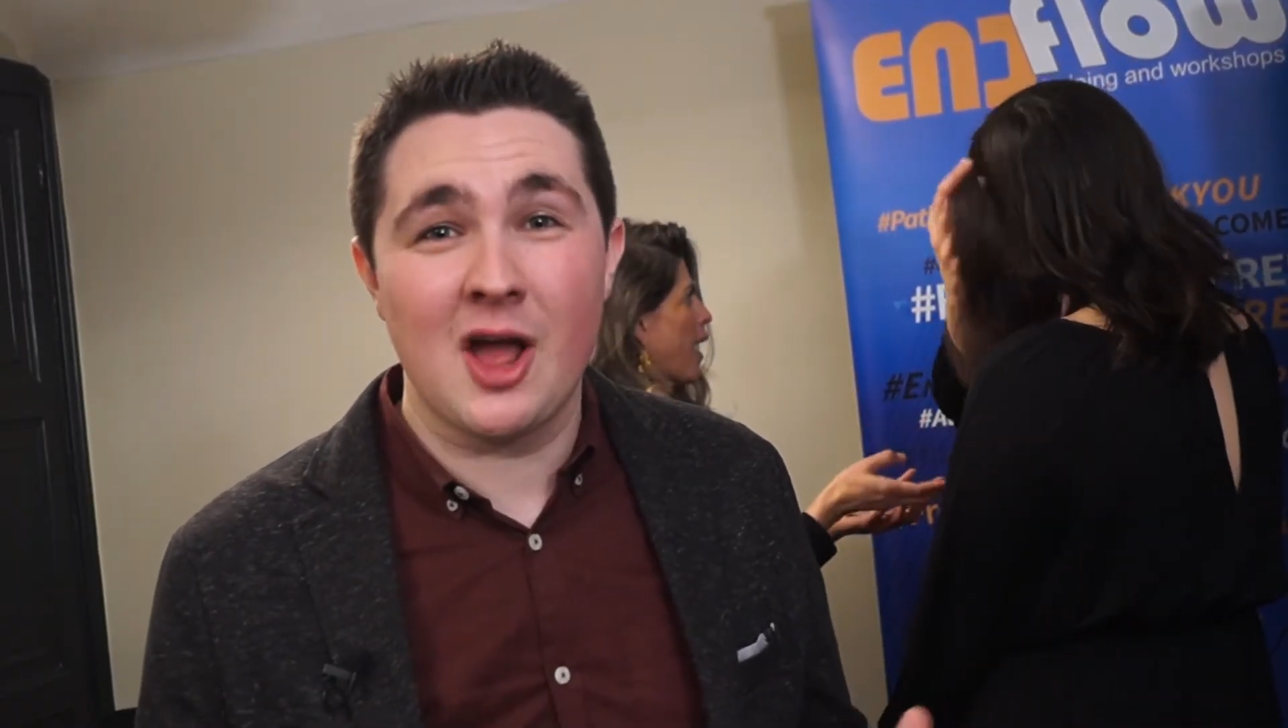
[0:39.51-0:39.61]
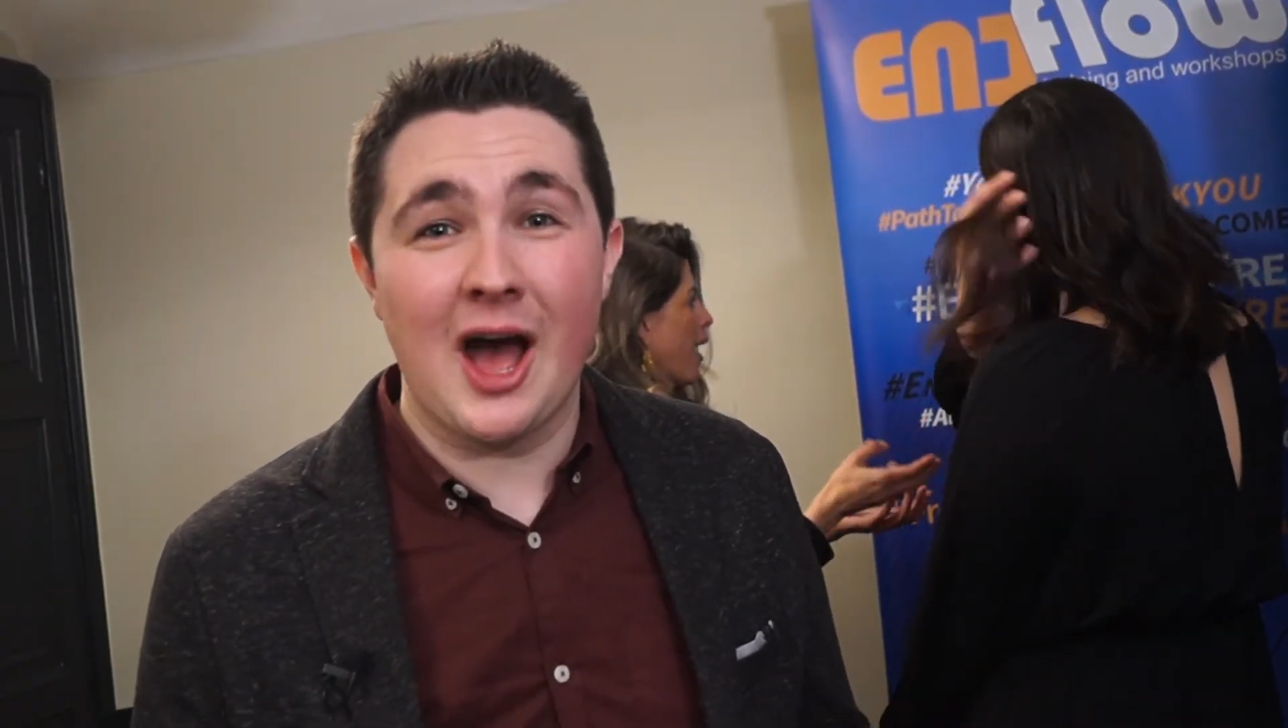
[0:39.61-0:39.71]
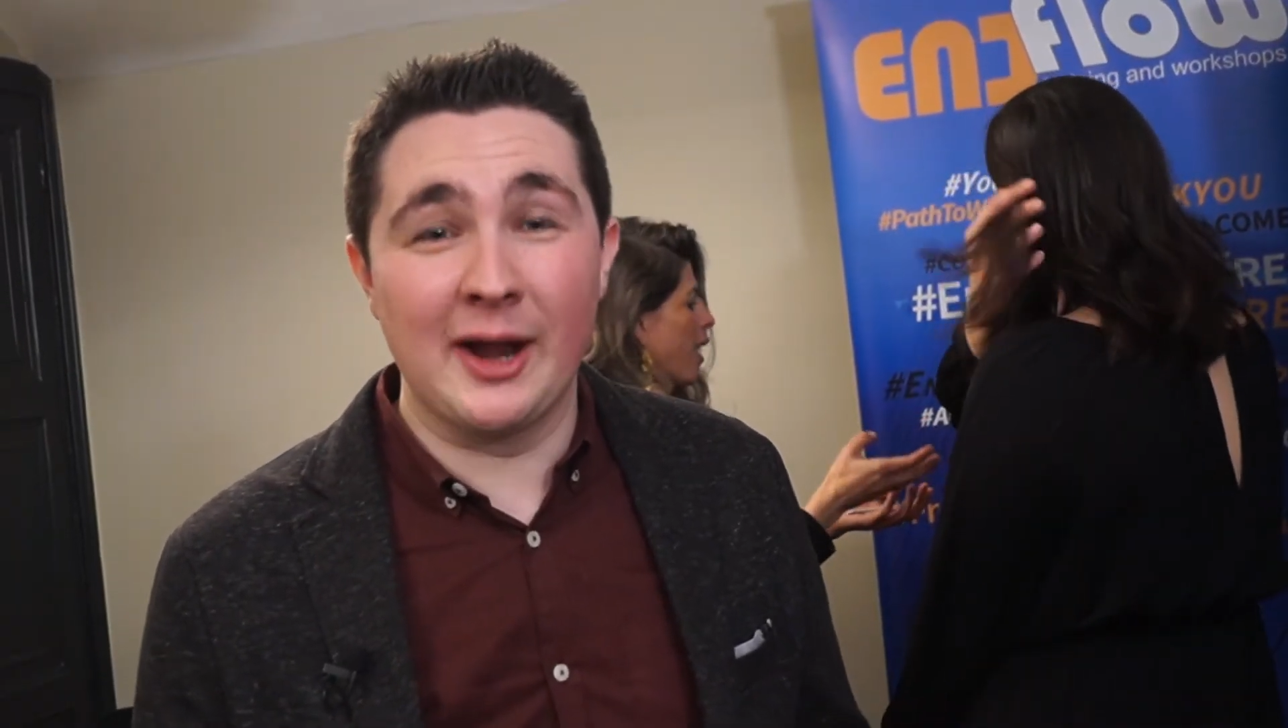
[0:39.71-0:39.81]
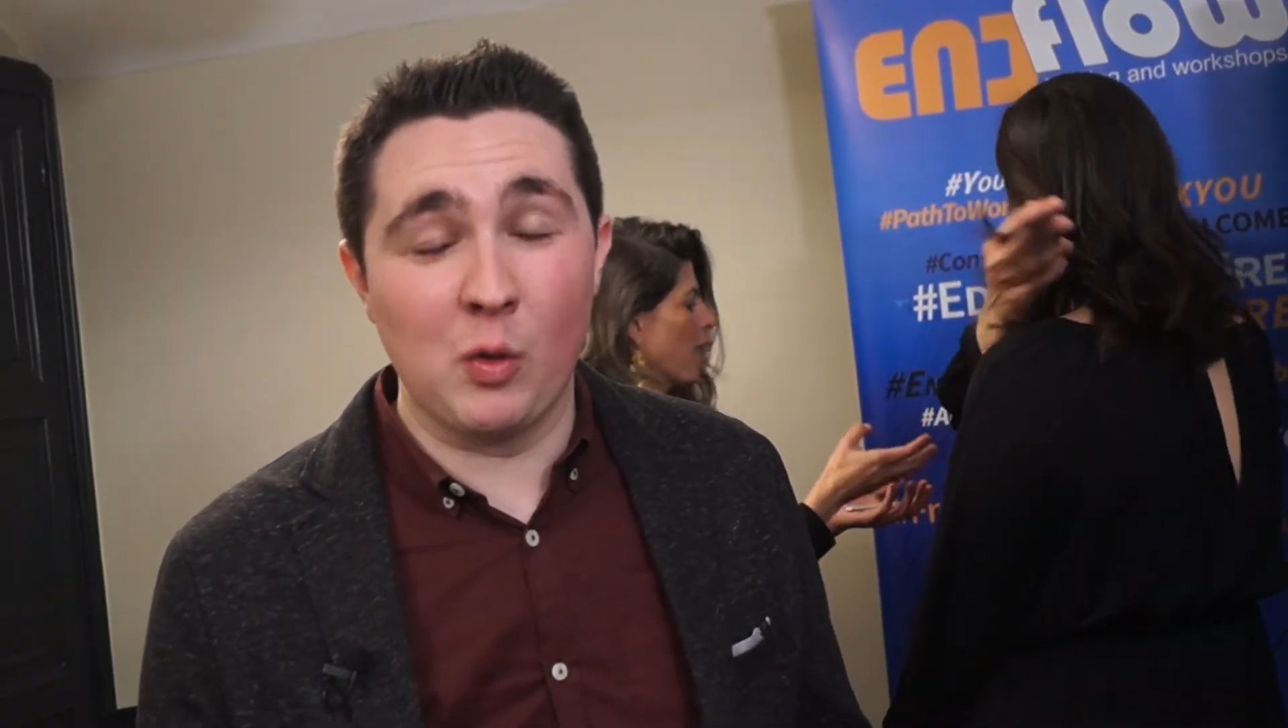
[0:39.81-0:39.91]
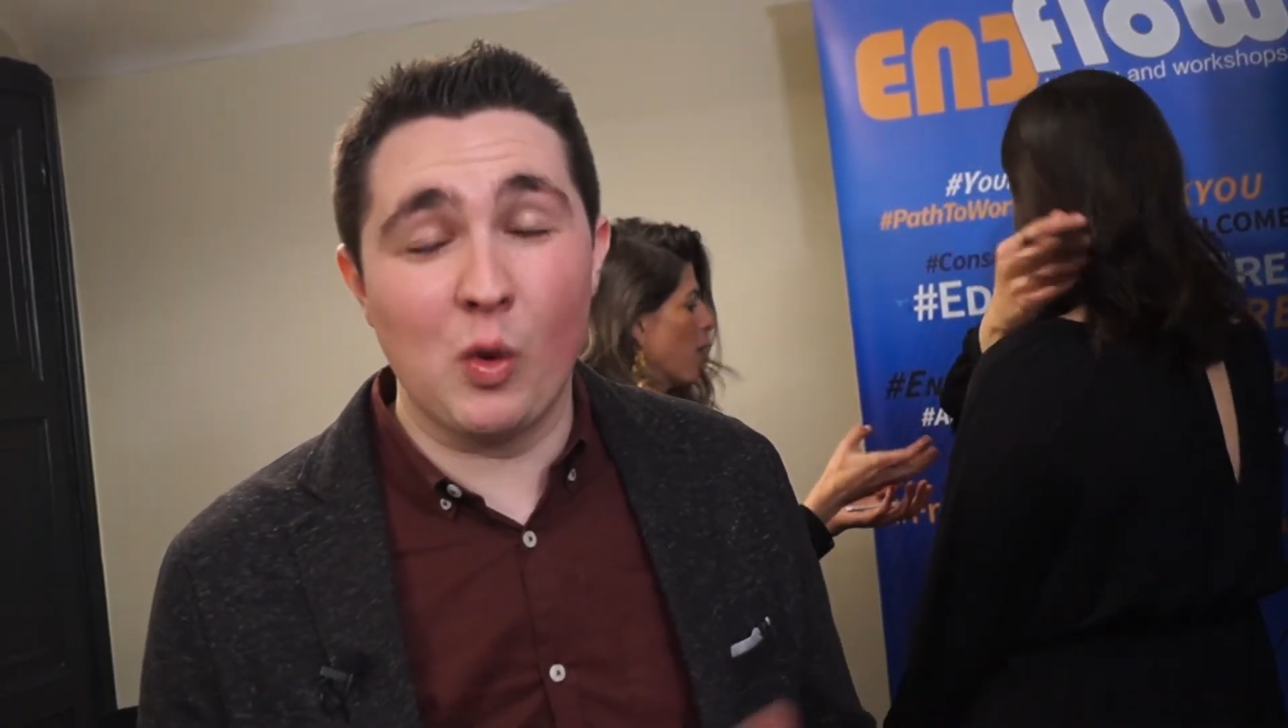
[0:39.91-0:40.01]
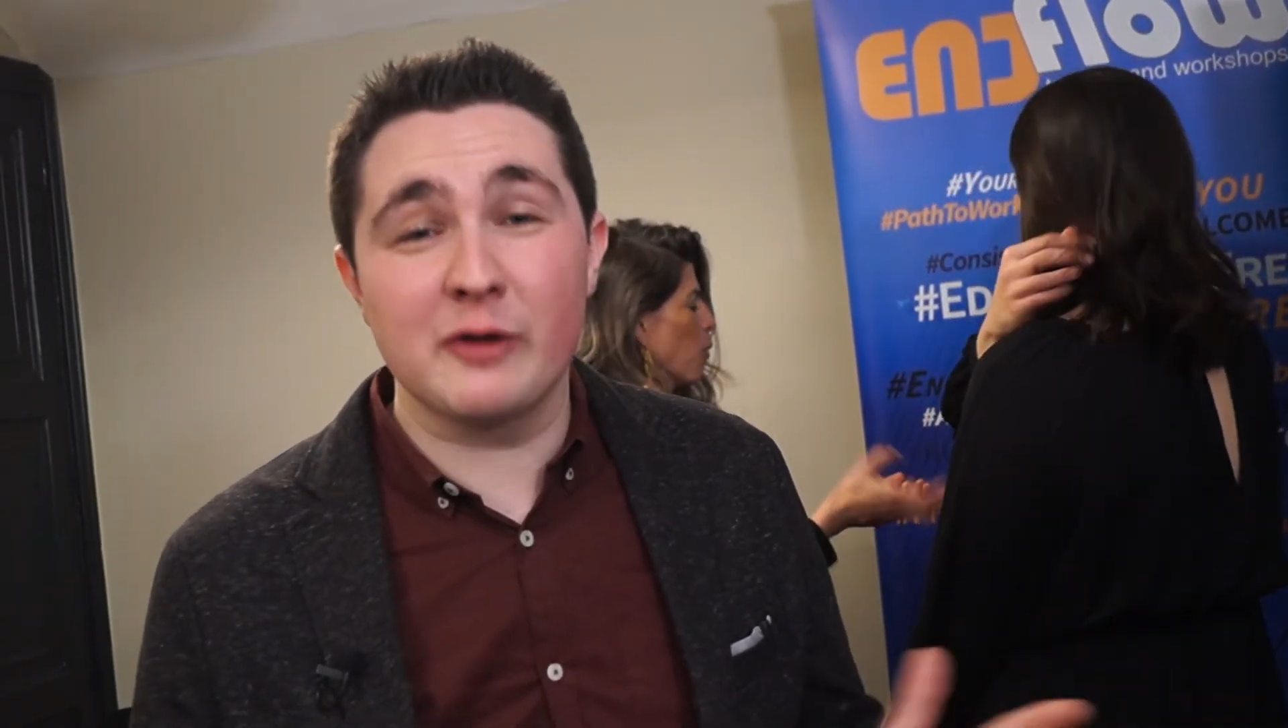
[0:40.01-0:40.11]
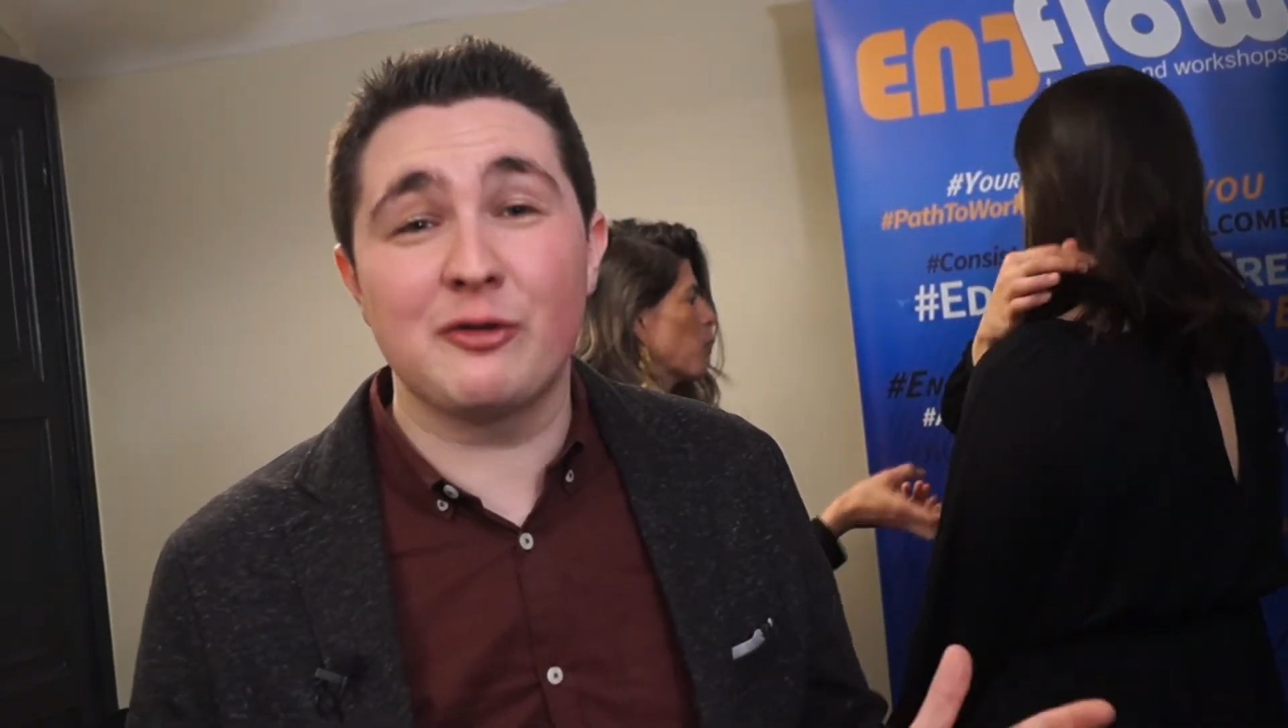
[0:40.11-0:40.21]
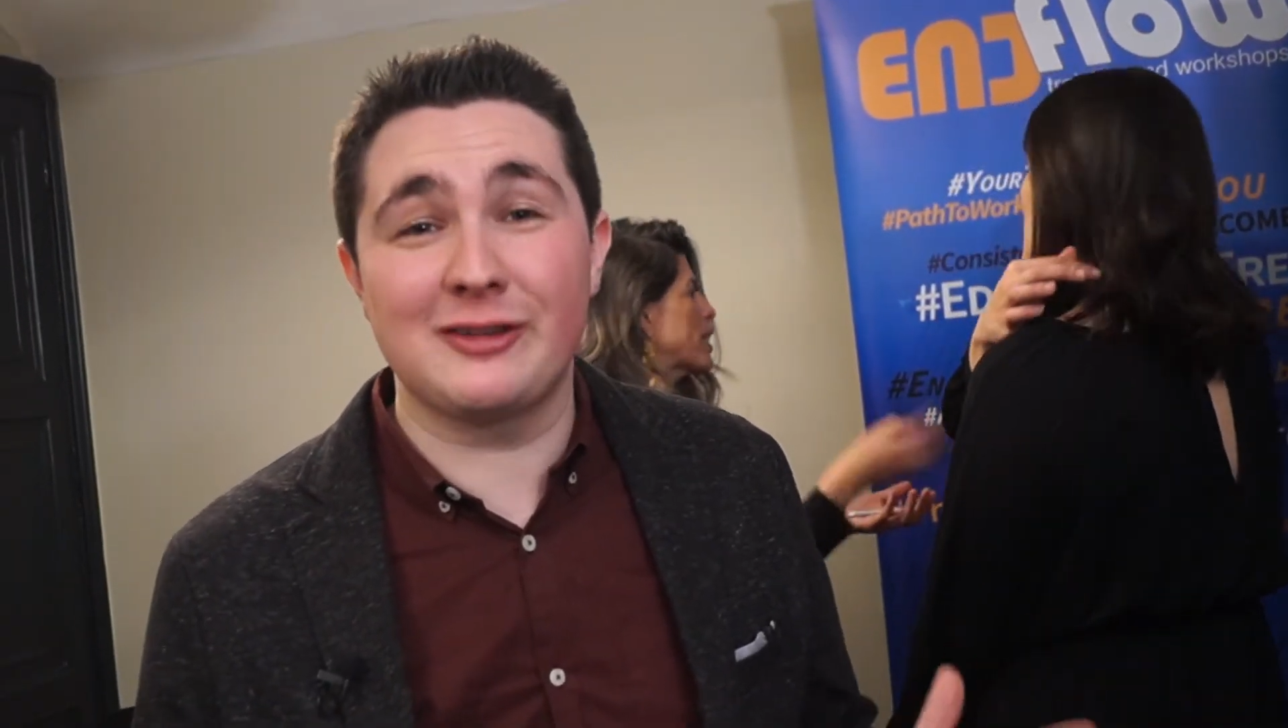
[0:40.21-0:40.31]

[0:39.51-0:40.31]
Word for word: and the wonderful